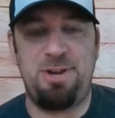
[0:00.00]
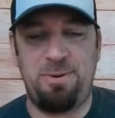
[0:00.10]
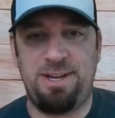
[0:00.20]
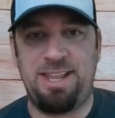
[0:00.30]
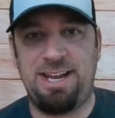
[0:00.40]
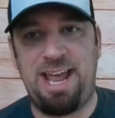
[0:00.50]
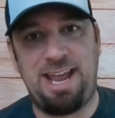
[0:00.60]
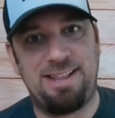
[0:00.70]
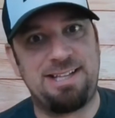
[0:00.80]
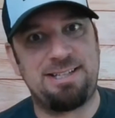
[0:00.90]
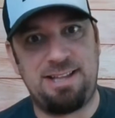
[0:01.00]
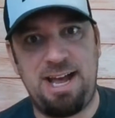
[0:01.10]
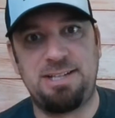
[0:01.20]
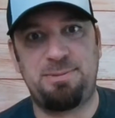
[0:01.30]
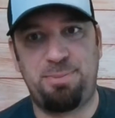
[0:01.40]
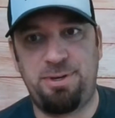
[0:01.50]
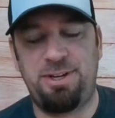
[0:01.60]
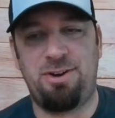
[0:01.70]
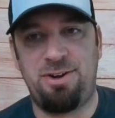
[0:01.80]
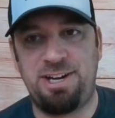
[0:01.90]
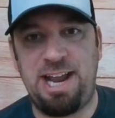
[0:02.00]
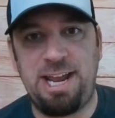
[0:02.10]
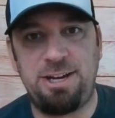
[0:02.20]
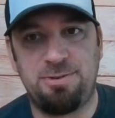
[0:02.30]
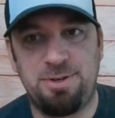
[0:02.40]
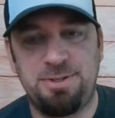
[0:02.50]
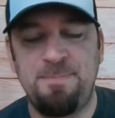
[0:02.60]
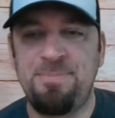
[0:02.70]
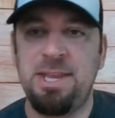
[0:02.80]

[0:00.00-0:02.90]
knowing that, hey, that's a lot to put on an eight year old.